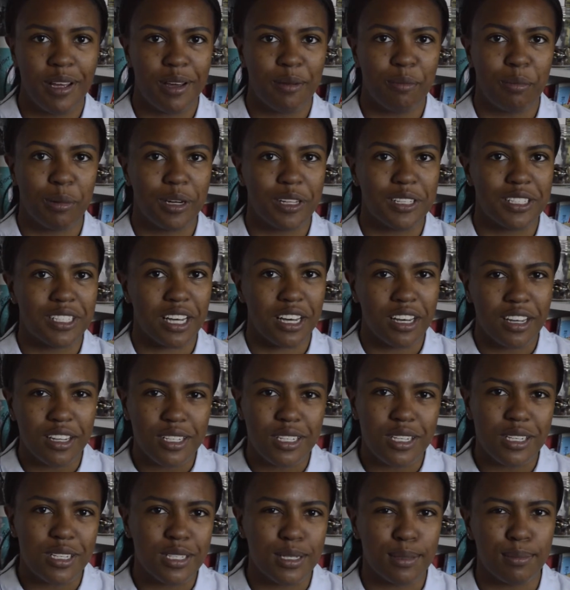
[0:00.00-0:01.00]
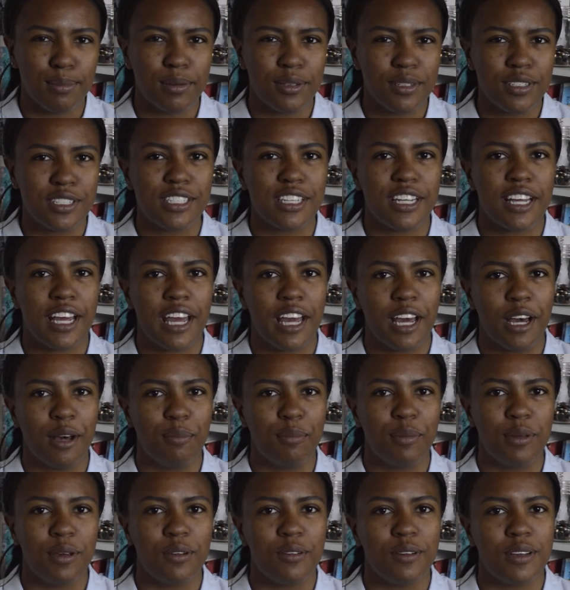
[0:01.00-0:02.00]
but it's also supposed to
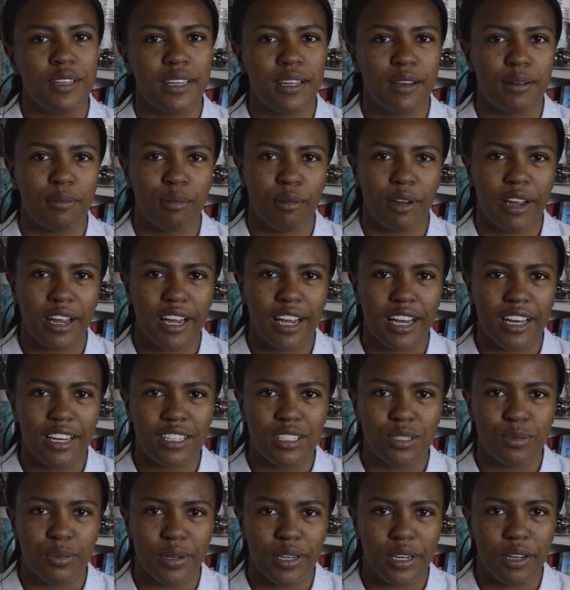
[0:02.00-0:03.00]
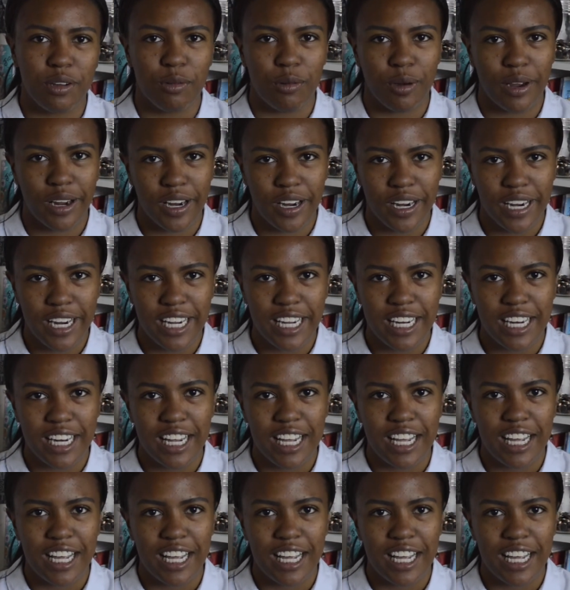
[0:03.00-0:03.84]
help you with your breakouts when you wear it,